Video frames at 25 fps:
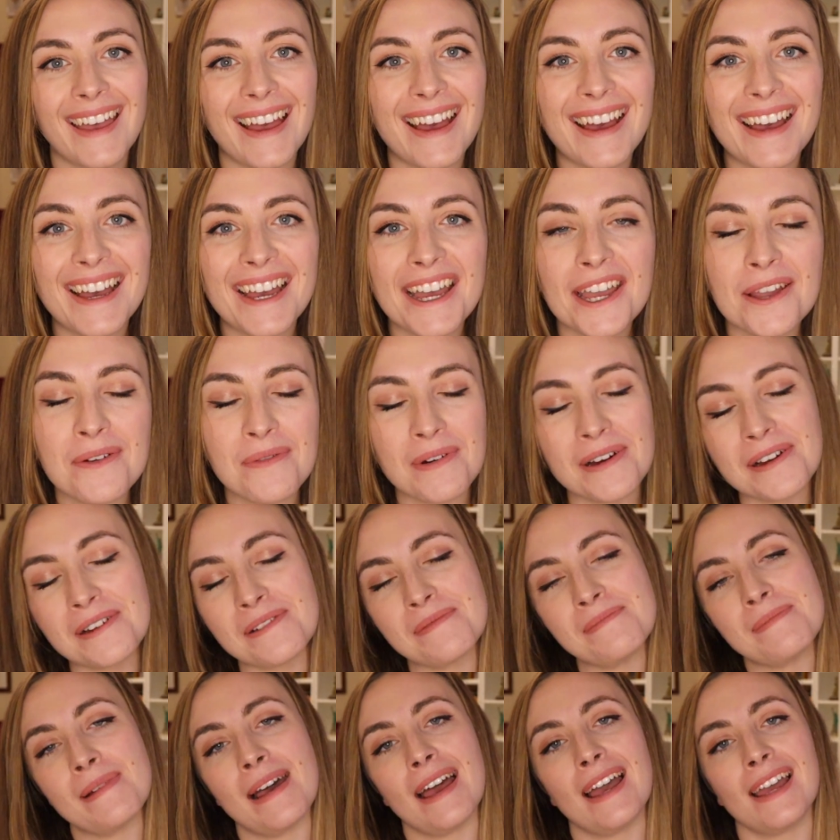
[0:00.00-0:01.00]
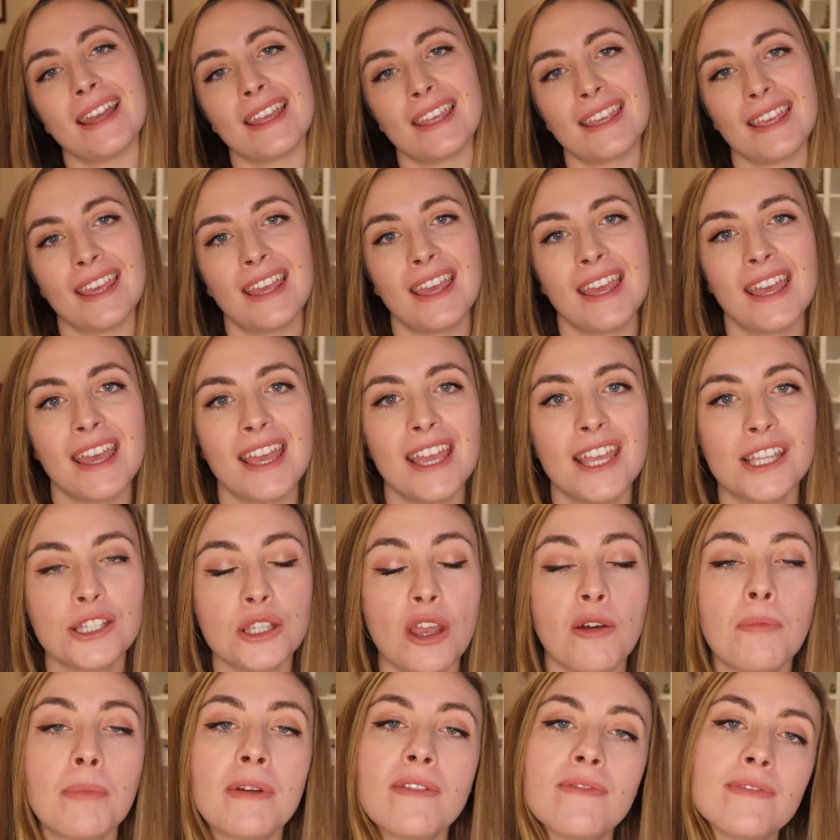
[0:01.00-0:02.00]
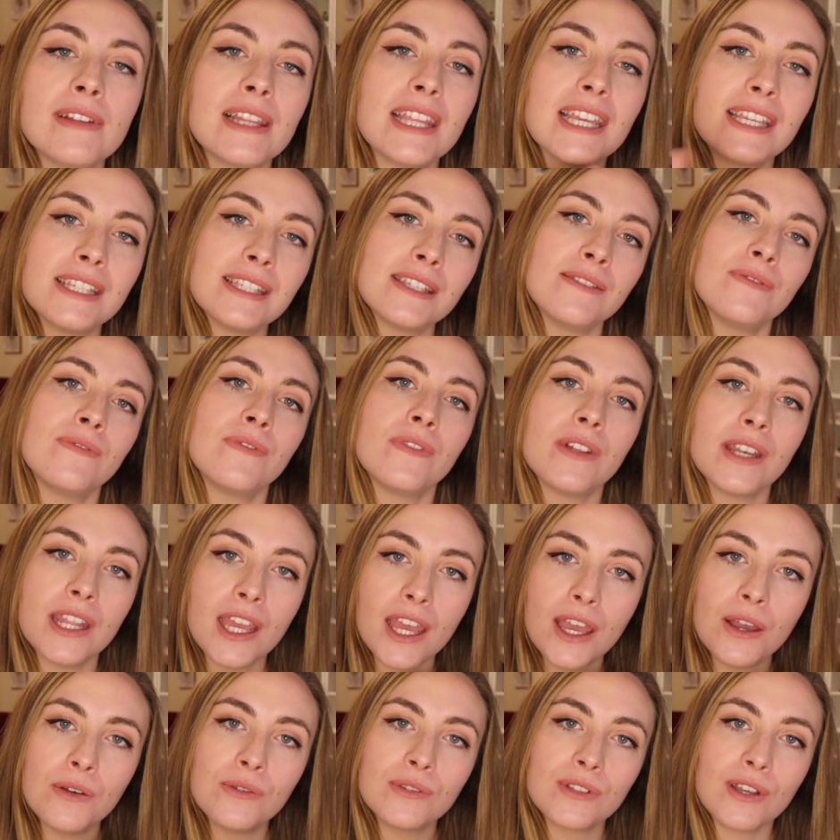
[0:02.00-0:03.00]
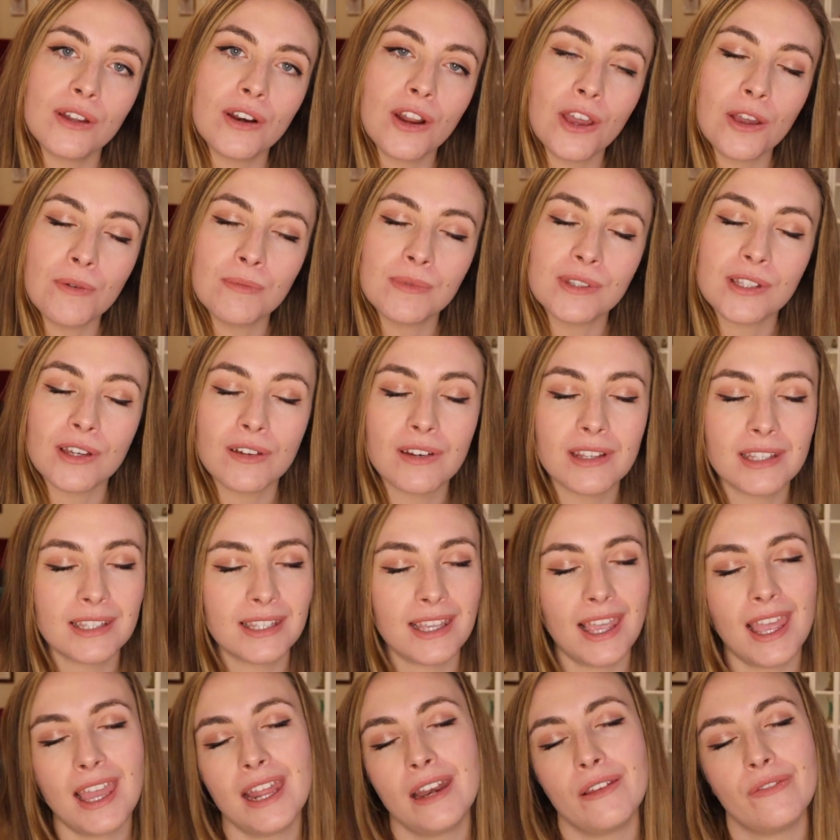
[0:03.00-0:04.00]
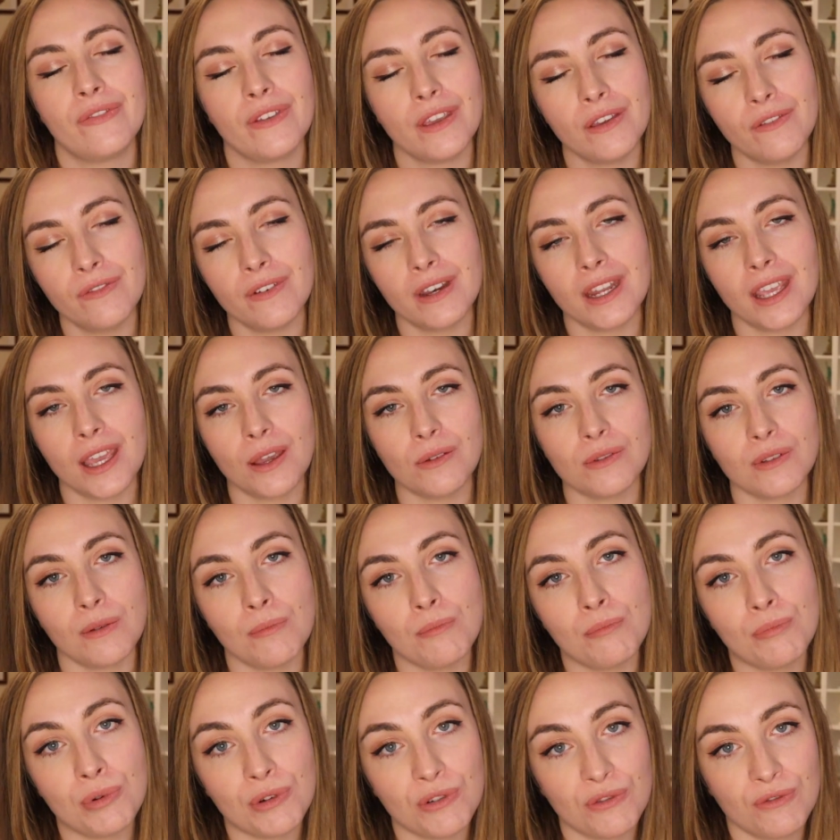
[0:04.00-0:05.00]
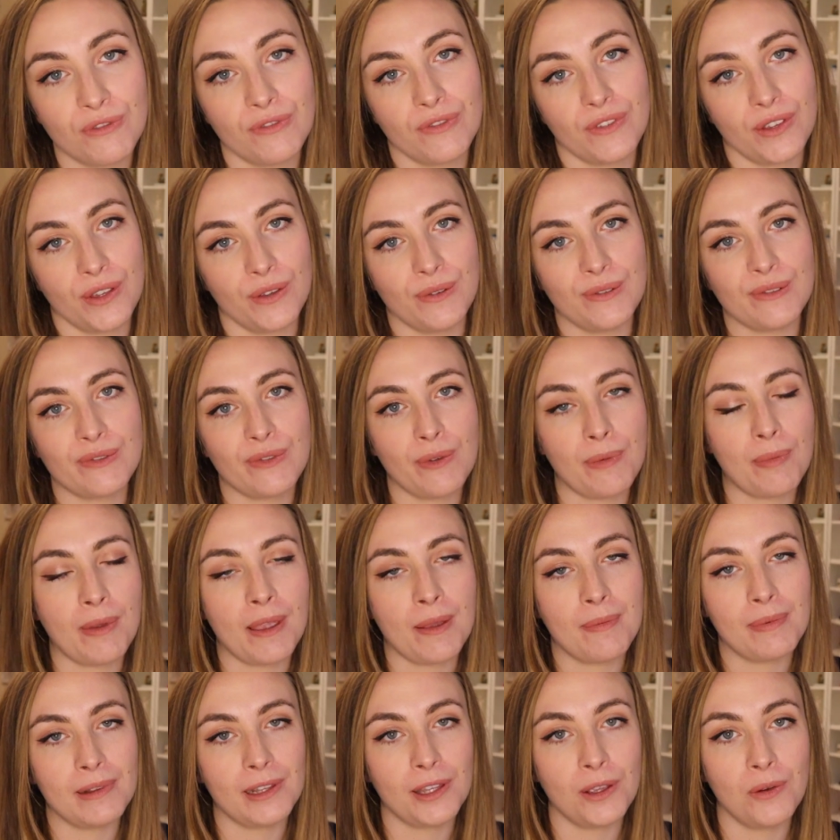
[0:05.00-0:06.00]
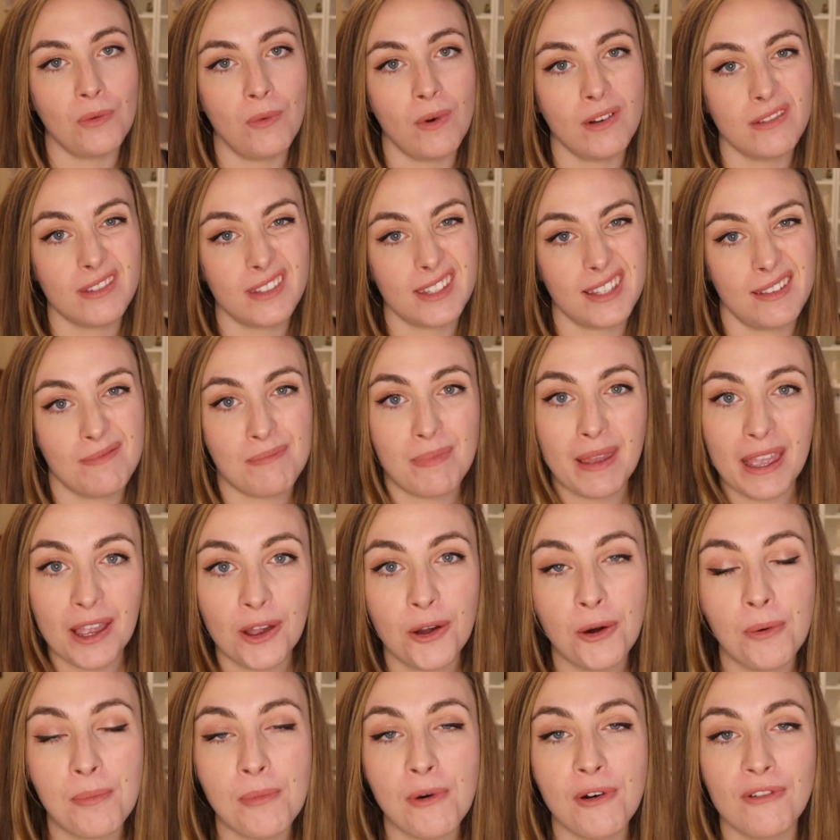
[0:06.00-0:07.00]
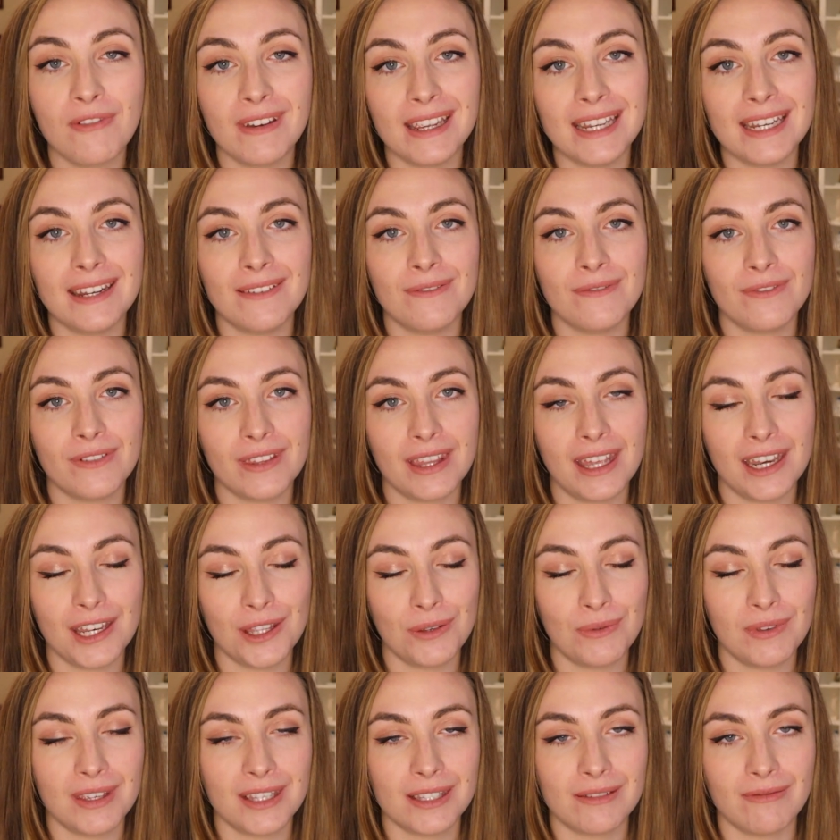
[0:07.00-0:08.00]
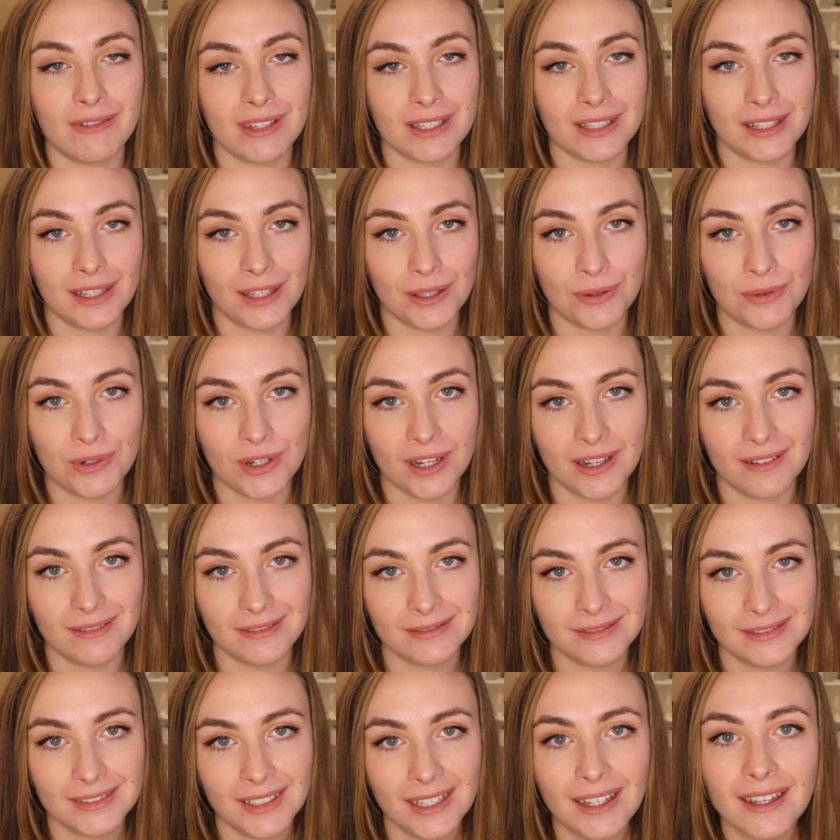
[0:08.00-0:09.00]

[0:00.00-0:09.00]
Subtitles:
Hi, welcome back. So I've been releasing videos on Homer's Odyssey and a few videos on book reviews for people who want to pick up more reading for their New Year's resolution.